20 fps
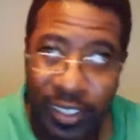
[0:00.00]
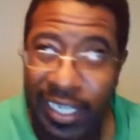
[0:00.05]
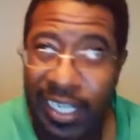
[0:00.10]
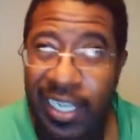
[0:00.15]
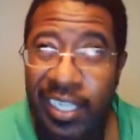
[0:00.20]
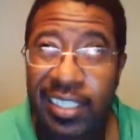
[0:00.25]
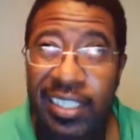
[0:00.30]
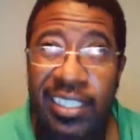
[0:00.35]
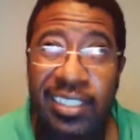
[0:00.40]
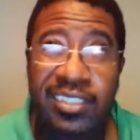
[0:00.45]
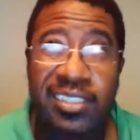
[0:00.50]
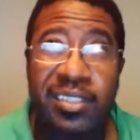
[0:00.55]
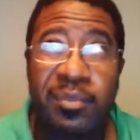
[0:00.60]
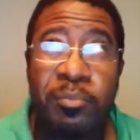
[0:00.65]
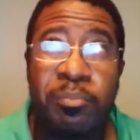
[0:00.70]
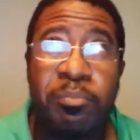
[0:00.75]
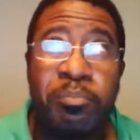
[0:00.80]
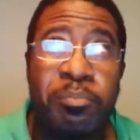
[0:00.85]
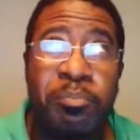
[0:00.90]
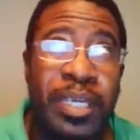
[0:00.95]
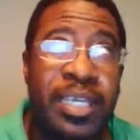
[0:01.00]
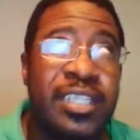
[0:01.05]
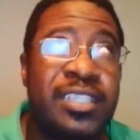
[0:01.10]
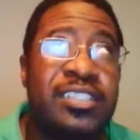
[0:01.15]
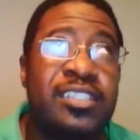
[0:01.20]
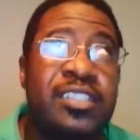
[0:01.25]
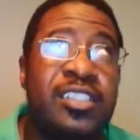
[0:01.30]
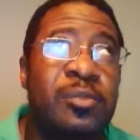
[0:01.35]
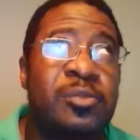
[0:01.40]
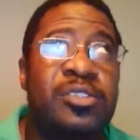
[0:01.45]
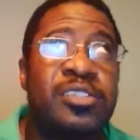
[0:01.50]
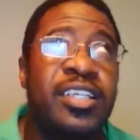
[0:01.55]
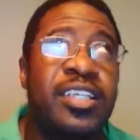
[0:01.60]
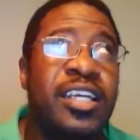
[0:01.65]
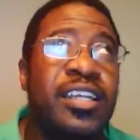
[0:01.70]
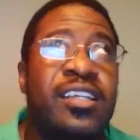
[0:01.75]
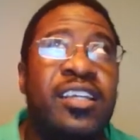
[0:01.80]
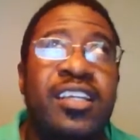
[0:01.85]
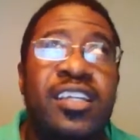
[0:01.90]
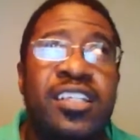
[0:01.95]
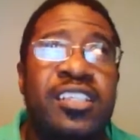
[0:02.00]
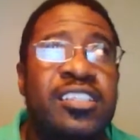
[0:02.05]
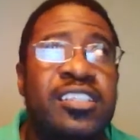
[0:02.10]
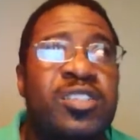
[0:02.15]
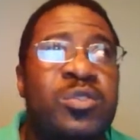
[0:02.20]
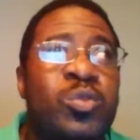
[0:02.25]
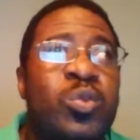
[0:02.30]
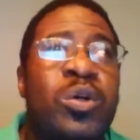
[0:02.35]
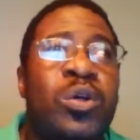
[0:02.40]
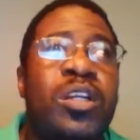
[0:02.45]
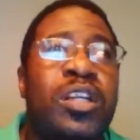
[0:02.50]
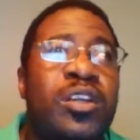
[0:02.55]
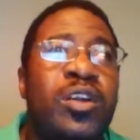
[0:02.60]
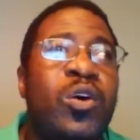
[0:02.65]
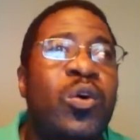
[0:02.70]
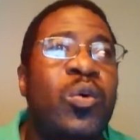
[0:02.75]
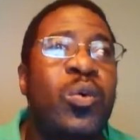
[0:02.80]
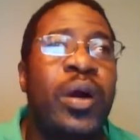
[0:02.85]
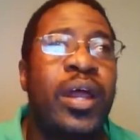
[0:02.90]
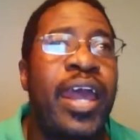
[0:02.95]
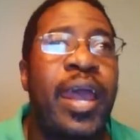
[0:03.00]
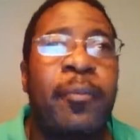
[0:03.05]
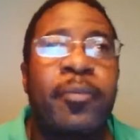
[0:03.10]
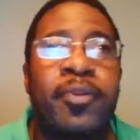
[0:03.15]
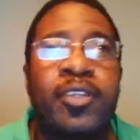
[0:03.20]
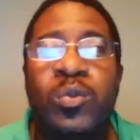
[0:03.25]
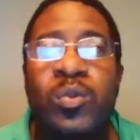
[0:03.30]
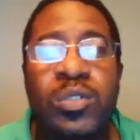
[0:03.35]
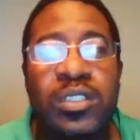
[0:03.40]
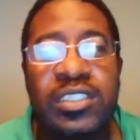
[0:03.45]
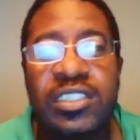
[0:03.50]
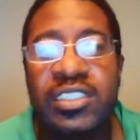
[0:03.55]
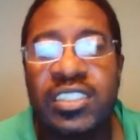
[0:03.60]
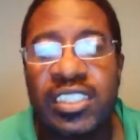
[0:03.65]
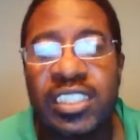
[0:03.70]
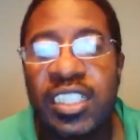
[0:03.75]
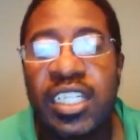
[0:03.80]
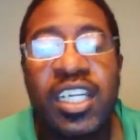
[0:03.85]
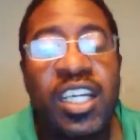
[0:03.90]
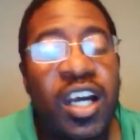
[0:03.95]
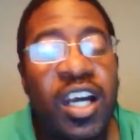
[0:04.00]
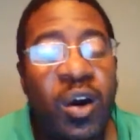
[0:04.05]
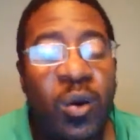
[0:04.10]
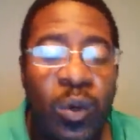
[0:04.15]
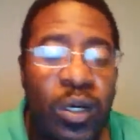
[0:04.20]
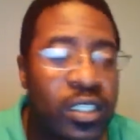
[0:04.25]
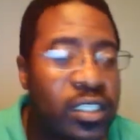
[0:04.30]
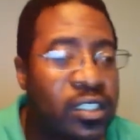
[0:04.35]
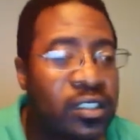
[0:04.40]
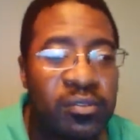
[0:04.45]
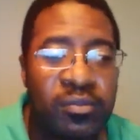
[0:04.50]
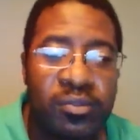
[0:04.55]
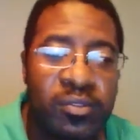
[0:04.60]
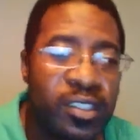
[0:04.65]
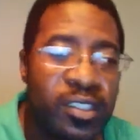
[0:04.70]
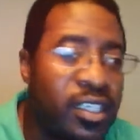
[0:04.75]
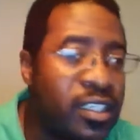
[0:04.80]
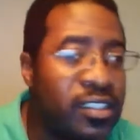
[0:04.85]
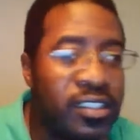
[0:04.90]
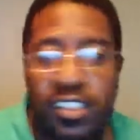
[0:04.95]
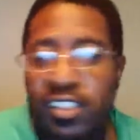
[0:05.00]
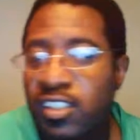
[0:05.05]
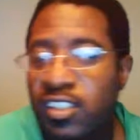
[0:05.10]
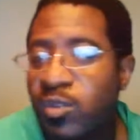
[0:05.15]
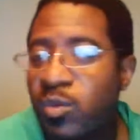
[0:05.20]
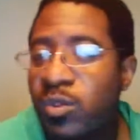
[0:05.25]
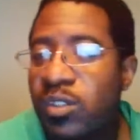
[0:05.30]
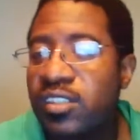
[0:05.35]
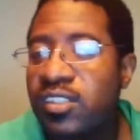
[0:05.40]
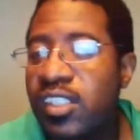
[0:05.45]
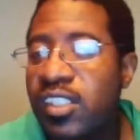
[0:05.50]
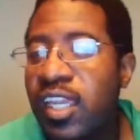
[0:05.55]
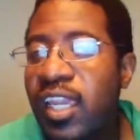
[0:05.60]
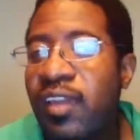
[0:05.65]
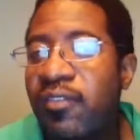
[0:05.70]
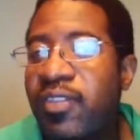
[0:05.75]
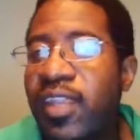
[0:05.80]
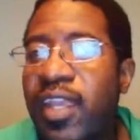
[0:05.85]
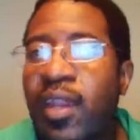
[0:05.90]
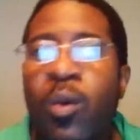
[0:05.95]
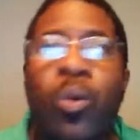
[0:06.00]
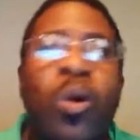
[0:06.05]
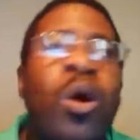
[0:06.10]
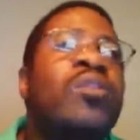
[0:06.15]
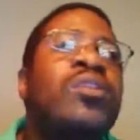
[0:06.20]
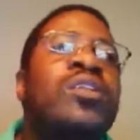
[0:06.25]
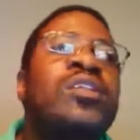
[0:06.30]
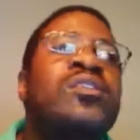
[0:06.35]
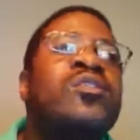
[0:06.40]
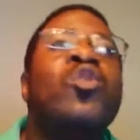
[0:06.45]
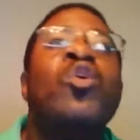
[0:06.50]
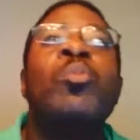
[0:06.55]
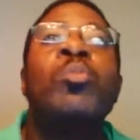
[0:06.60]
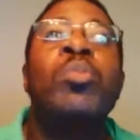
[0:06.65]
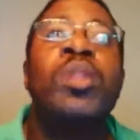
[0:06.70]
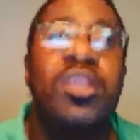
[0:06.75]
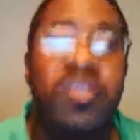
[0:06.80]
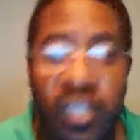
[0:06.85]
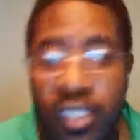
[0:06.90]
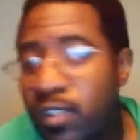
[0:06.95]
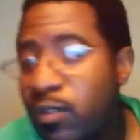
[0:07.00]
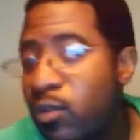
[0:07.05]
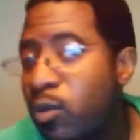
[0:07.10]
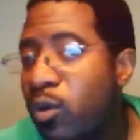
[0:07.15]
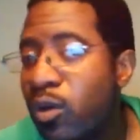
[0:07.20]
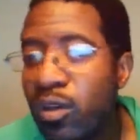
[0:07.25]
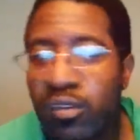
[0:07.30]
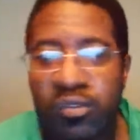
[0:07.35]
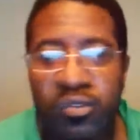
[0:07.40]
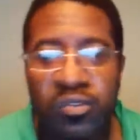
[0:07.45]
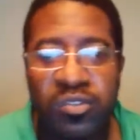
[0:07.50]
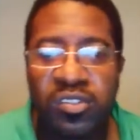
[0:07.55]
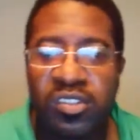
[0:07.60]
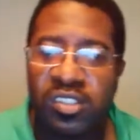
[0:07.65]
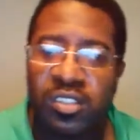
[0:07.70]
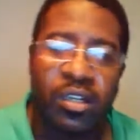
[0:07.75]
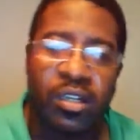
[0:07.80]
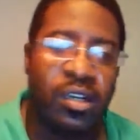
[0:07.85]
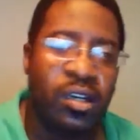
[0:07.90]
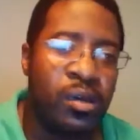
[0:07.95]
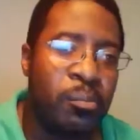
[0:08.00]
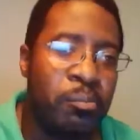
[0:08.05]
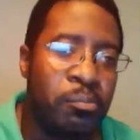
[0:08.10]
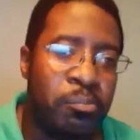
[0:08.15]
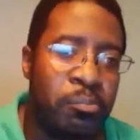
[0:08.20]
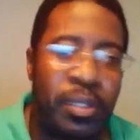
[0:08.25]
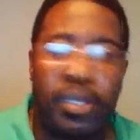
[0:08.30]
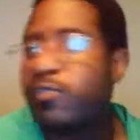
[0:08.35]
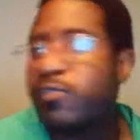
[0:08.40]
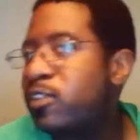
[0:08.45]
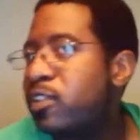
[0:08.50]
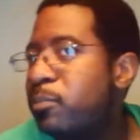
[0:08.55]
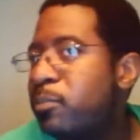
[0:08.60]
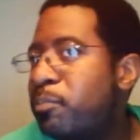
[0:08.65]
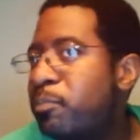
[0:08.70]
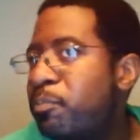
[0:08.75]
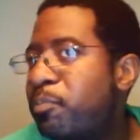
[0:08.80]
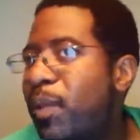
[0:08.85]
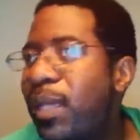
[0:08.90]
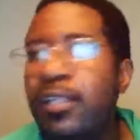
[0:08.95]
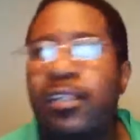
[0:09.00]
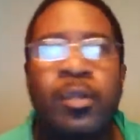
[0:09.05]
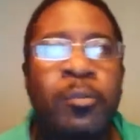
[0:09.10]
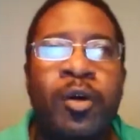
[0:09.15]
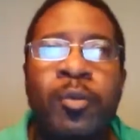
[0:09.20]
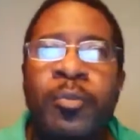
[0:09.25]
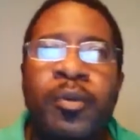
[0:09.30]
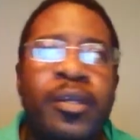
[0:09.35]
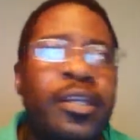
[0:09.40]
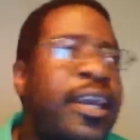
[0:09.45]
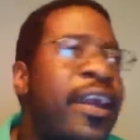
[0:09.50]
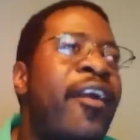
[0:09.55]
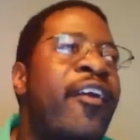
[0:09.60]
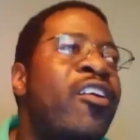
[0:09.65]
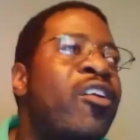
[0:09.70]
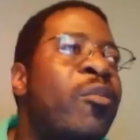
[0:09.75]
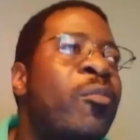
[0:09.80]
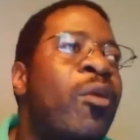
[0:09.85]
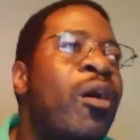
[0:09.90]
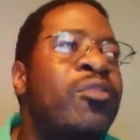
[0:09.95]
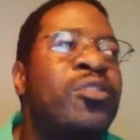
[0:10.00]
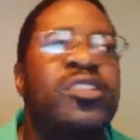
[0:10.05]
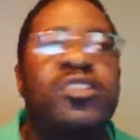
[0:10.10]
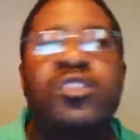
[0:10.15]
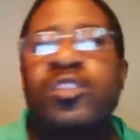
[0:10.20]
that is the biggest upset because you want to know what happened. You want to see what could have done this. You want to see if they walked into oblivion, or if Bigfoot picked them up and carried them off to